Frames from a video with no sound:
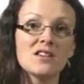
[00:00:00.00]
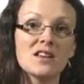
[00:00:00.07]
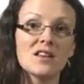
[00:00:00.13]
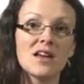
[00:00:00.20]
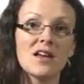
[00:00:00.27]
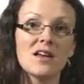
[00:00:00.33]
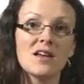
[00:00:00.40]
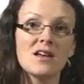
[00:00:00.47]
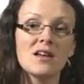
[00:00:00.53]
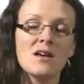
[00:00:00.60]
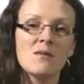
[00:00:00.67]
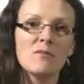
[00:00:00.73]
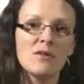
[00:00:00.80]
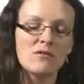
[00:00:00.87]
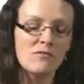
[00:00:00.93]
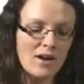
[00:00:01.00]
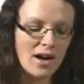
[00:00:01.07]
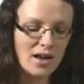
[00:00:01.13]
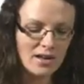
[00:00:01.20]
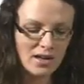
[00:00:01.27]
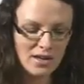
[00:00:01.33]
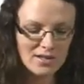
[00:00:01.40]
DNA, but
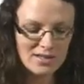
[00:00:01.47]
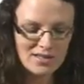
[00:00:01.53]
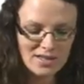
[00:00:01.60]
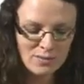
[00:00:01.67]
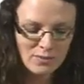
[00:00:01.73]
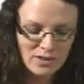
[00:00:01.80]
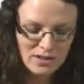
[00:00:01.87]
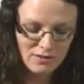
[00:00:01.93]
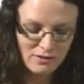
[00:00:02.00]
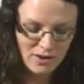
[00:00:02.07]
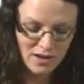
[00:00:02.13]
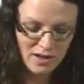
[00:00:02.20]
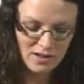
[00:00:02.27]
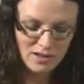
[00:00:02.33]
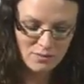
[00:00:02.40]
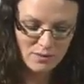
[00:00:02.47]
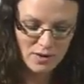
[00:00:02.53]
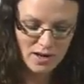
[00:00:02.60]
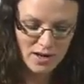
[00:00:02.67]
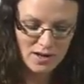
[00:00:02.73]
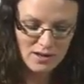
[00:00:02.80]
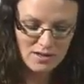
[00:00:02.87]
rather is simply defined
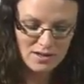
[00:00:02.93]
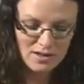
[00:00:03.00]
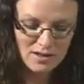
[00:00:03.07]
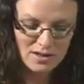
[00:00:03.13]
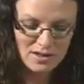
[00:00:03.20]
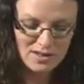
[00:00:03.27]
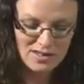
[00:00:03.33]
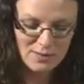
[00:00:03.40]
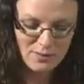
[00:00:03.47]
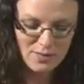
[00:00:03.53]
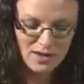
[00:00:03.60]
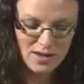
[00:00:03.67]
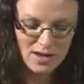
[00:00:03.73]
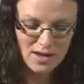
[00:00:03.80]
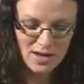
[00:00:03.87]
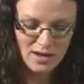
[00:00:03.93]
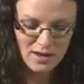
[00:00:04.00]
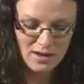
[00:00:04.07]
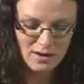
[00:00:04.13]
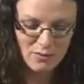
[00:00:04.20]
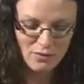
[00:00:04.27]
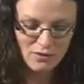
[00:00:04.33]
by the
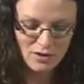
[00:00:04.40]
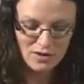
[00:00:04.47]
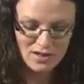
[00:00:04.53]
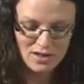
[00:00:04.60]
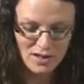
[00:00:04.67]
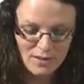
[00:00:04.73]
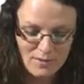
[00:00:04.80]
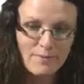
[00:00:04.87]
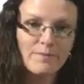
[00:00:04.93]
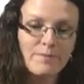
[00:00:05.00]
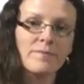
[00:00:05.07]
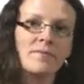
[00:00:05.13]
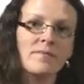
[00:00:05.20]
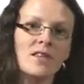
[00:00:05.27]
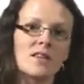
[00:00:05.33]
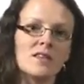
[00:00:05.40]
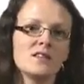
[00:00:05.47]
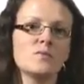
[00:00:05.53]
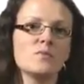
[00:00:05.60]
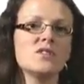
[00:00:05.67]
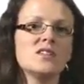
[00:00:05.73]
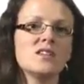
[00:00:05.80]
CEMP-A protein,
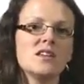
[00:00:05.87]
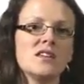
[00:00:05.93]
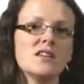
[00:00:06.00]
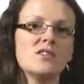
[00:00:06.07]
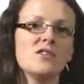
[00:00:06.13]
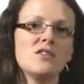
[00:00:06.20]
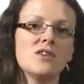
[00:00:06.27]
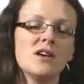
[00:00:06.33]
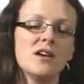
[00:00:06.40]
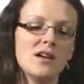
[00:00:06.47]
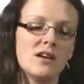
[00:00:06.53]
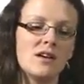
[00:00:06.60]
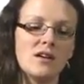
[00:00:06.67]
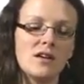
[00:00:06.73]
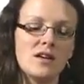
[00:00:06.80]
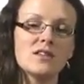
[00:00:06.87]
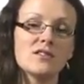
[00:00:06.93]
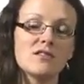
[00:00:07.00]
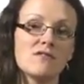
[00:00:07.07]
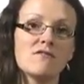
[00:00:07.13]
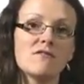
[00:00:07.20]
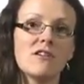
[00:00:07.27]
this particular
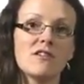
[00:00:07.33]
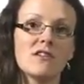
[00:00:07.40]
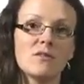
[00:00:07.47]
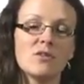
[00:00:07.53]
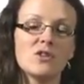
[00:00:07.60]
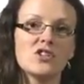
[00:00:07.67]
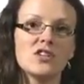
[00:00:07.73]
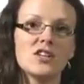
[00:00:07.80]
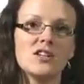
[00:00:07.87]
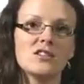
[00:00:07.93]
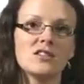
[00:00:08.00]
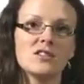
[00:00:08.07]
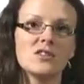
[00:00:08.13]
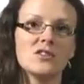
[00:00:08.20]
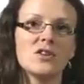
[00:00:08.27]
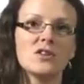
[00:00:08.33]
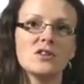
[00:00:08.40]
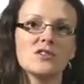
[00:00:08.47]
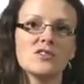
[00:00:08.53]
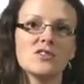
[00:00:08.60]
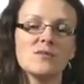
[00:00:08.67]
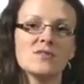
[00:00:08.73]
histone variant which changes the
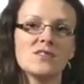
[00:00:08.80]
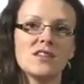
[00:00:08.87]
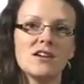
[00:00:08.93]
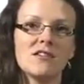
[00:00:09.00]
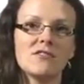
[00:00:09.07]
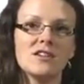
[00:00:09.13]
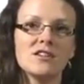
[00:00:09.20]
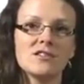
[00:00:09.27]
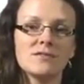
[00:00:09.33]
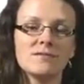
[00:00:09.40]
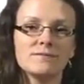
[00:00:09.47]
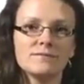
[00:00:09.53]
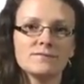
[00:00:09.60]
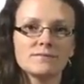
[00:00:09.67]
nucleosomes in that region.